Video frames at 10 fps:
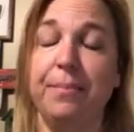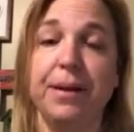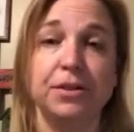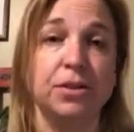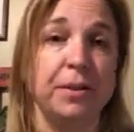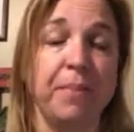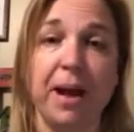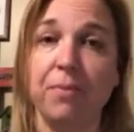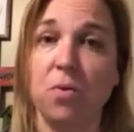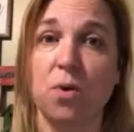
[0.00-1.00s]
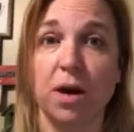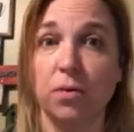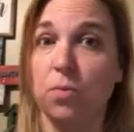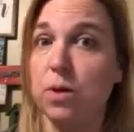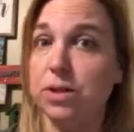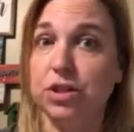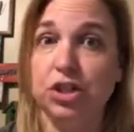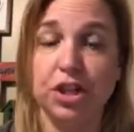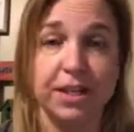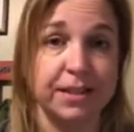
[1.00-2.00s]
pencil and paper work was
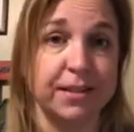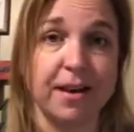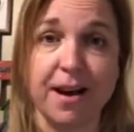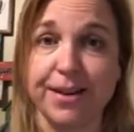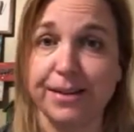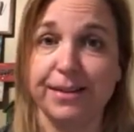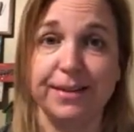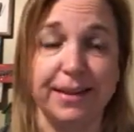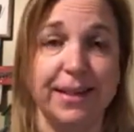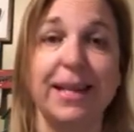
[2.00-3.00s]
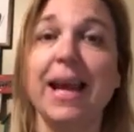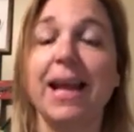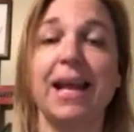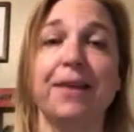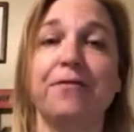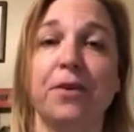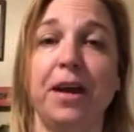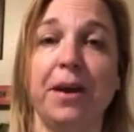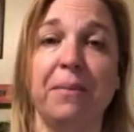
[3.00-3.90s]
just not getting it for him.